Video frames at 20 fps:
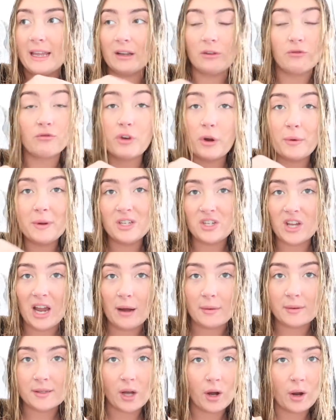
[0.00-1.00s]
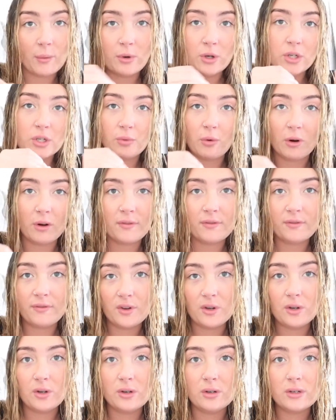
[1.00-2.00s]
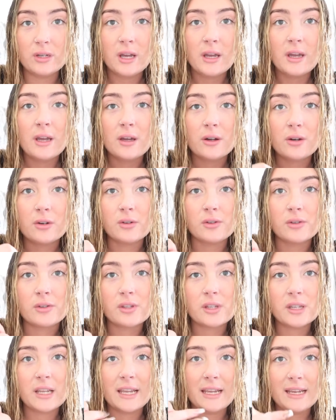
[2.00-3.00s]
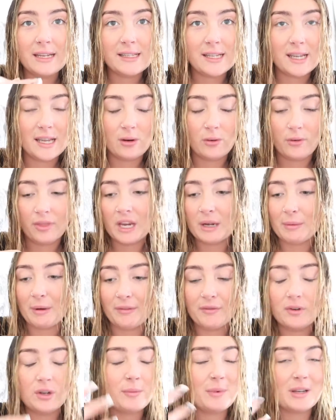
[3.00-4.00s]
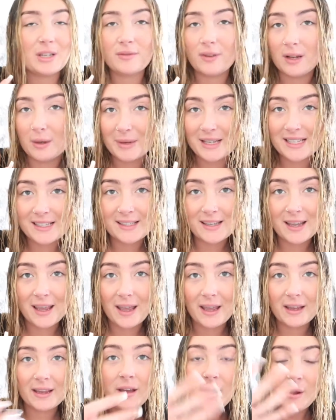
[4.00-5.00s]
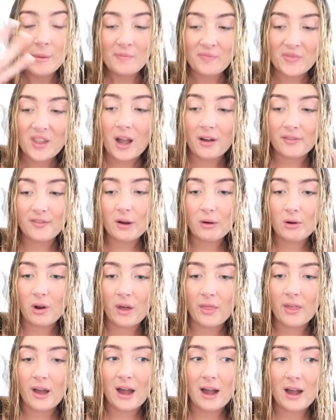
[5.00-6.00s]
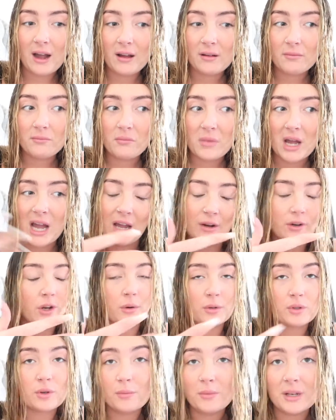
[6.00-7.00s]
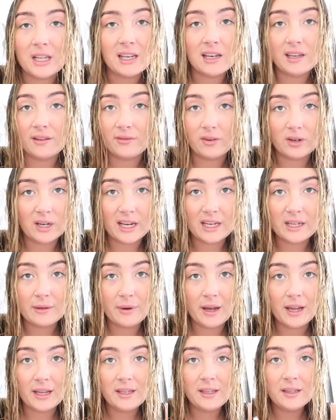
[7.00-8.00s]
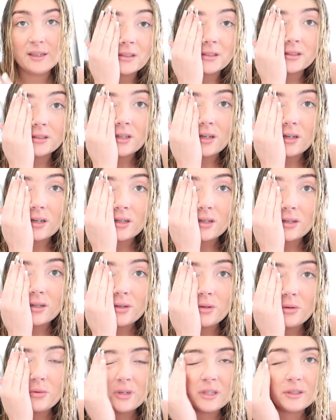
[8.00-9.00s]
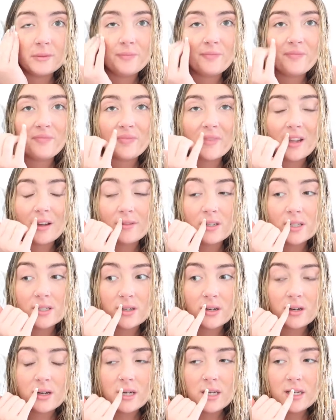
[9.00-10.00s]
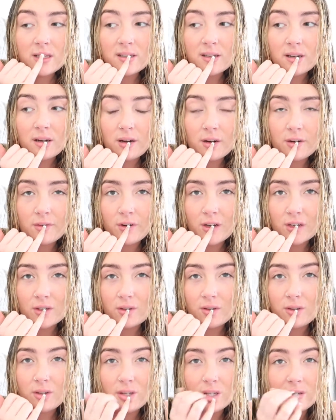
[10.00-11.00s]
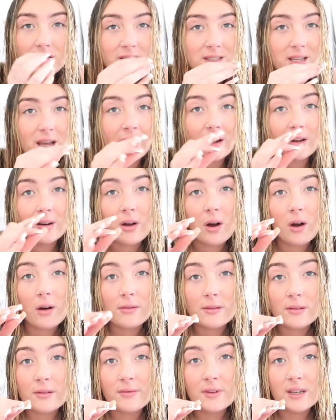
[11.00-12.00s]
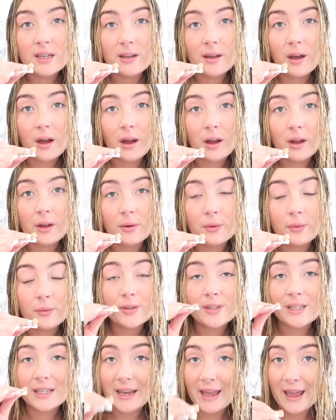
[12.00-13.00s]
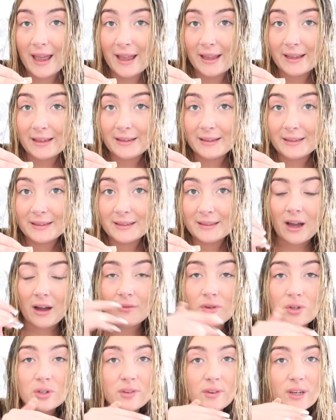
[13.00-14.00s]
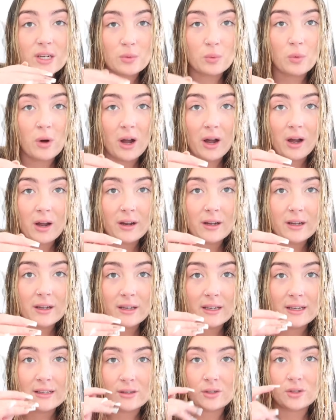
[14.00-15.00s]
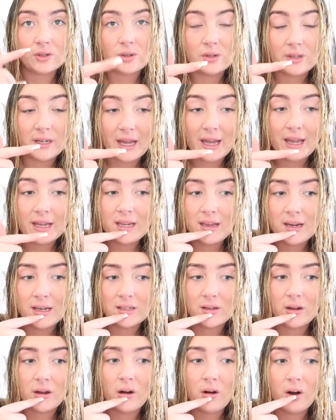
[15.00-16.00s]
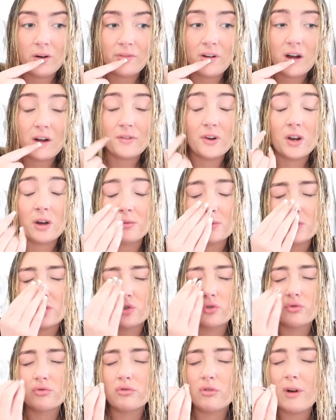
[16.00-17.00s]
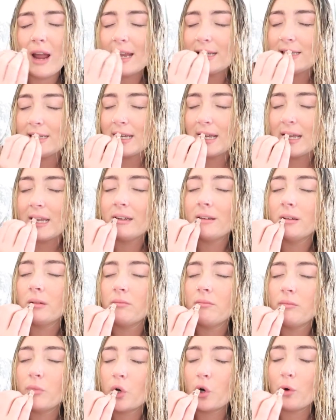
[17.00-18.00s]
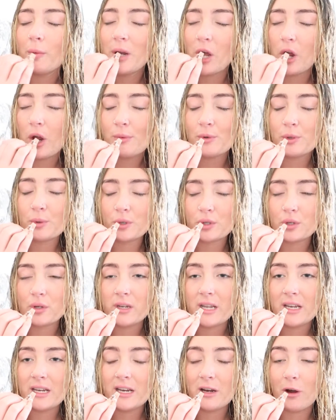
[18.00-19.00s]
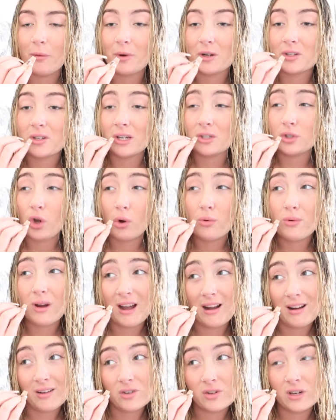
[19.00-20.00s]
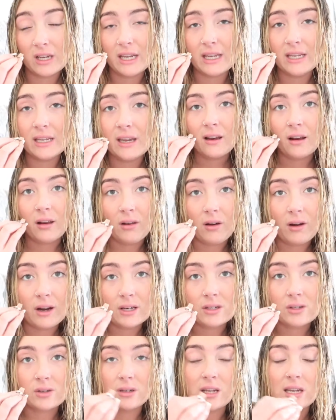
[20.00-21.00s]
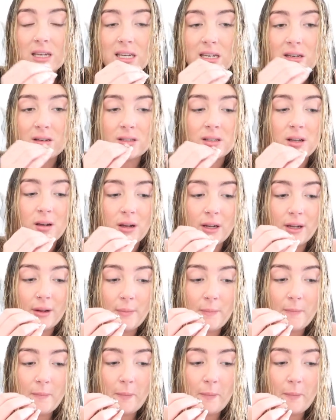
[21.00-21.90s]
ruins your appetite, puts you off food because eating or thinking about food makes you feel a bit sick. I felt like that and I was completely full anyway. So I've decided to kind of like do the second half of the video today. I've just finished work, it's a Sunday and it's like 5:30 and I was dreading coming home to a Sunday dinner because I don't actually like Sunday dinners. Like,